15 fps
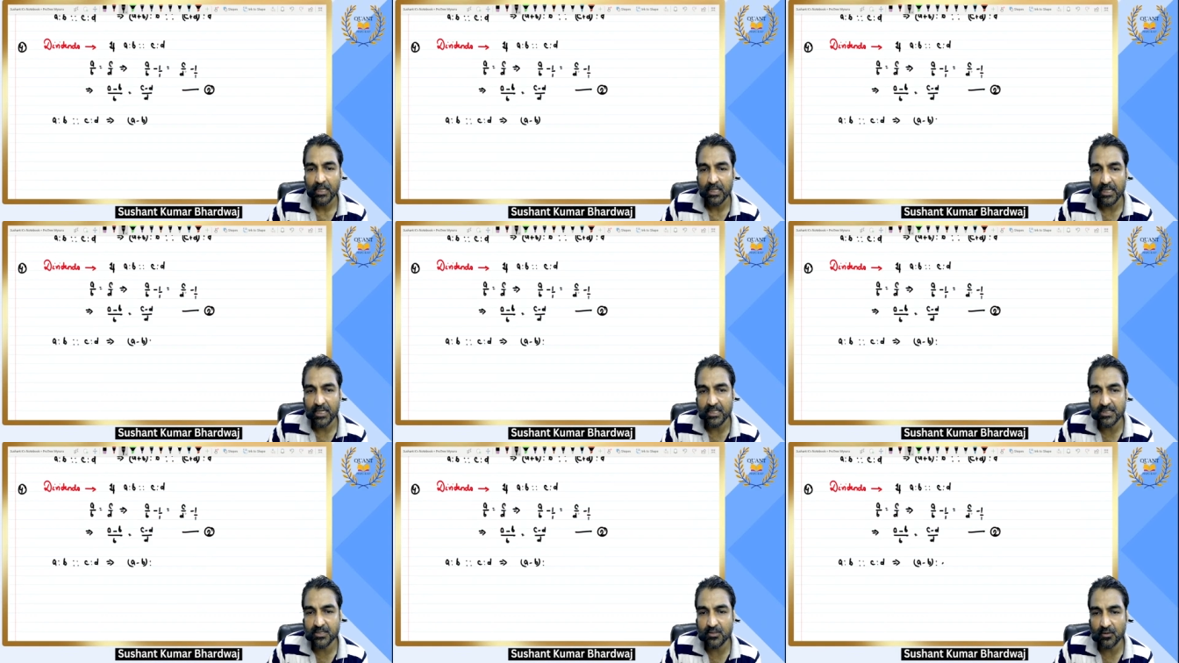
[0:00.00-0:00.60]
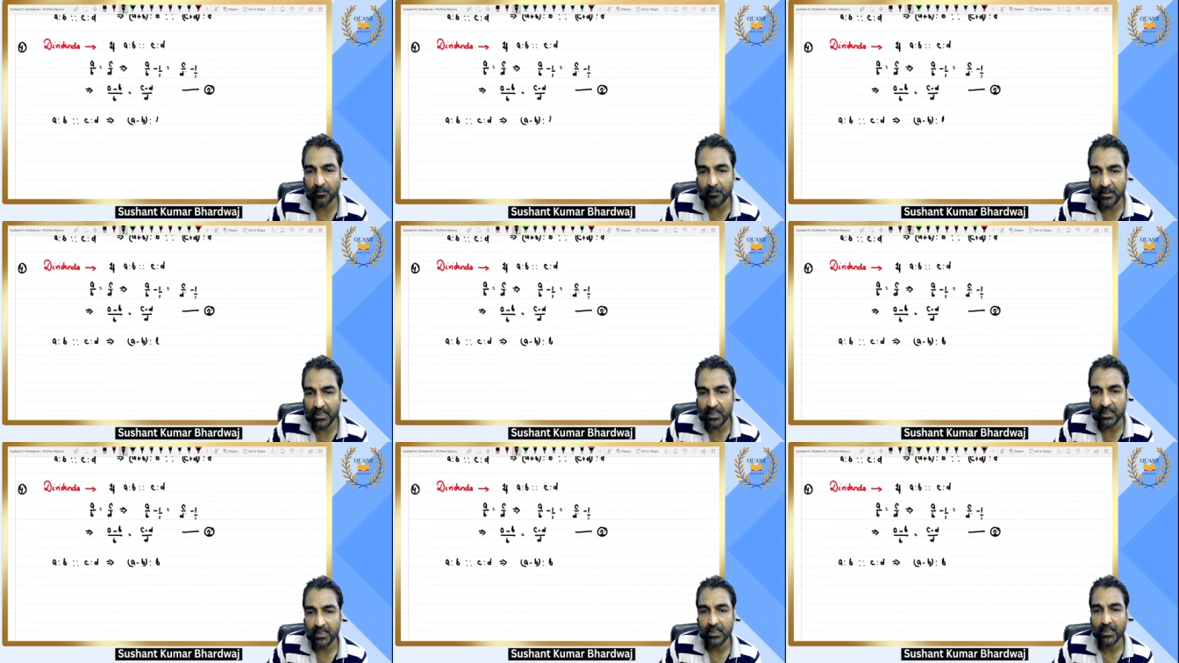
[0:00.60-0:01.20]
is to
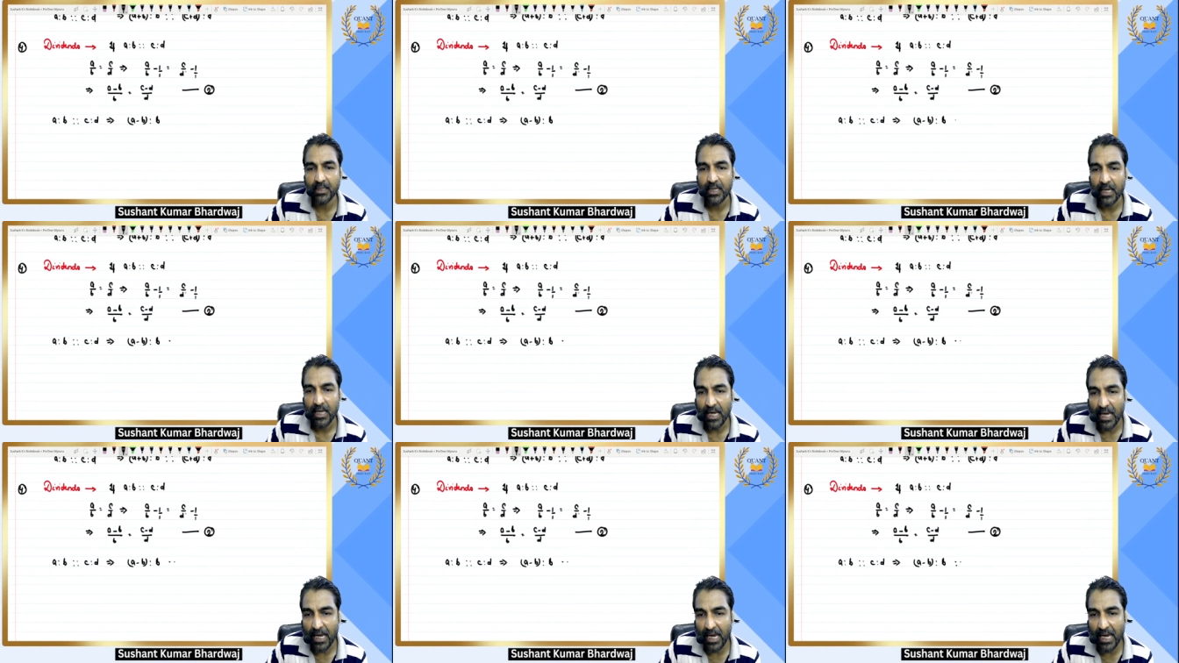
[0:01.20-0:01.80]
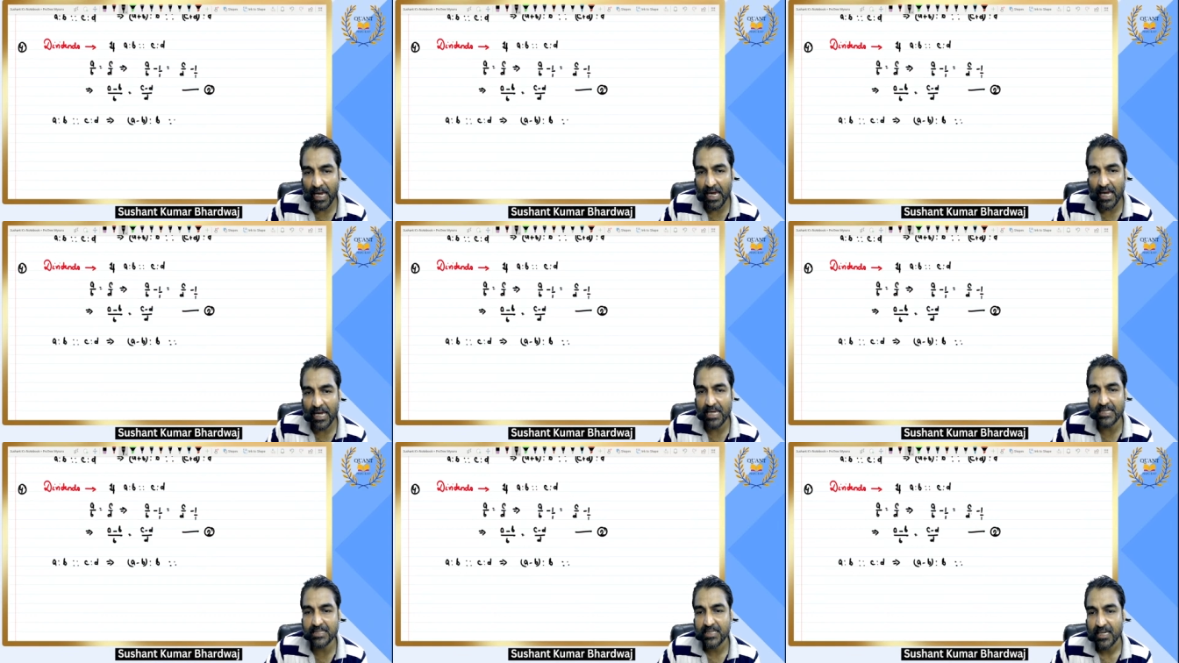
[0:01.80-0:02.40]
B
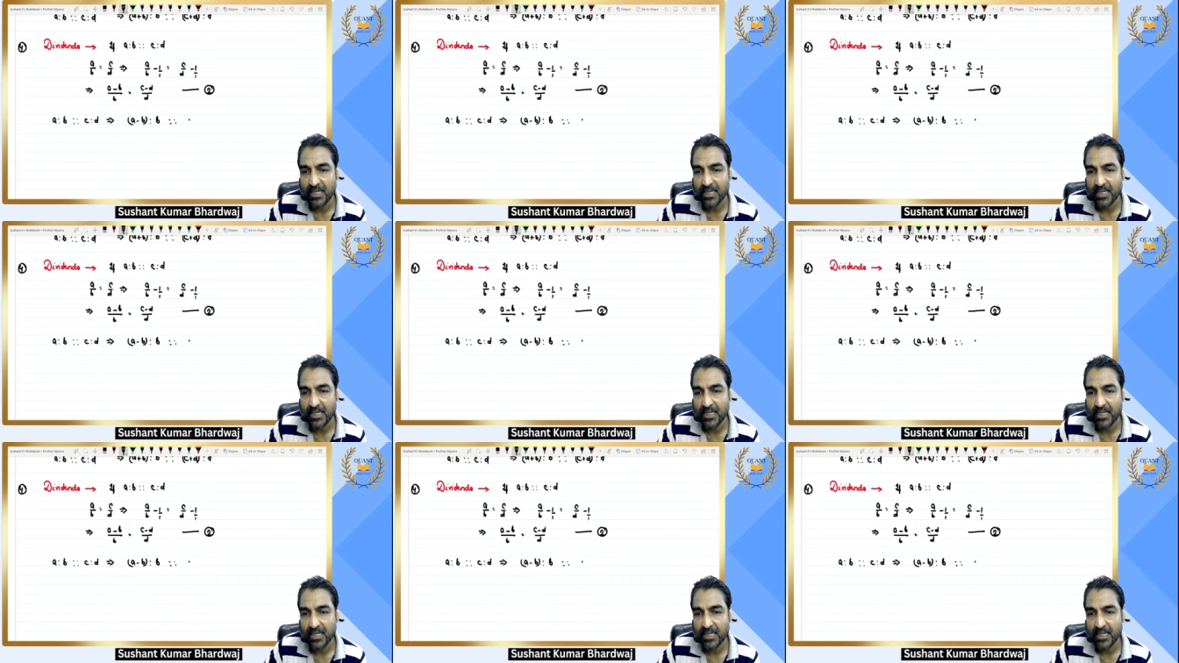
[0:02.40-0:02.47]
as